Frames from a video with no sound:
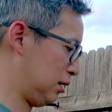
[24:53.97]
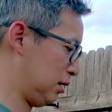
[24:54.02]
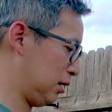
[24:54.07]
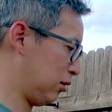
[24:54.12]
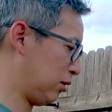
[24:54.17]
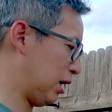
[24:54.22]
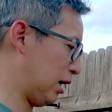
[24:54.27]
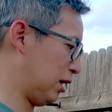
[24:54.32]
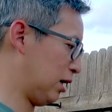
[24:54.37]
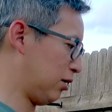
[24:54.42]

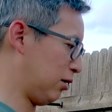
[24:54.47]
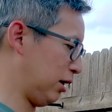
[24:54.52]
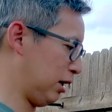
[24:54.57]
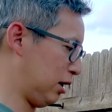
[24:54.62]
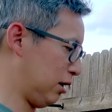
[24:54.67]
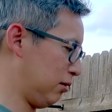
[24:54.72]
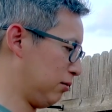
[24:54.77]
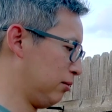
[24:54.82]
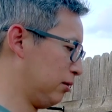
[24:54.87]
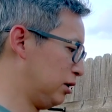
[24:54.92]
Okay, there we
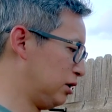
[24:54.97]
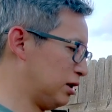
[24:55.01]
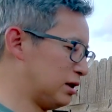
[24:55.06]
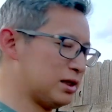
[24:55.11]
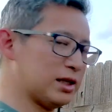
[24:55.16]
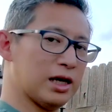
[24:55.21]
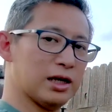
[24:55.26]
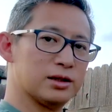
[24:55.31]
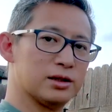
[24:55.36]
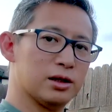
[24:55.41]
go. It just
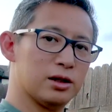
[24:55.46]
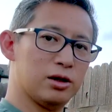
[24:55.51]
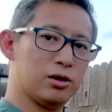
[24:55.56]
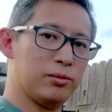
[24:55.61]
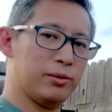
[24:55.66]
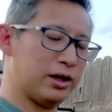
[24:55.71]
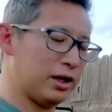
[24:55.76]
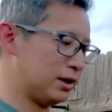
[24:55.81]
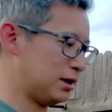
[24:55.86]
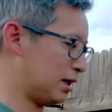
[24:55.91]
takes a little
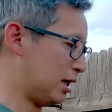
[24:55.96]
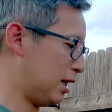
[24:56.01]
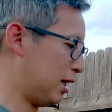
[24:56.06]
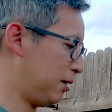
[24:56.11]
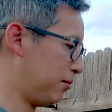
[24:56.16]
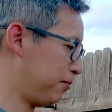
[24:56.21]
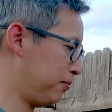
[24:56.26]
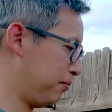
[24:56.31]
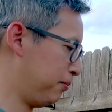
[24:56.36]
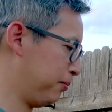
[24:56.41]
bit of
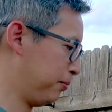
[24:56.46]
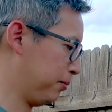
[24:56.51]
time.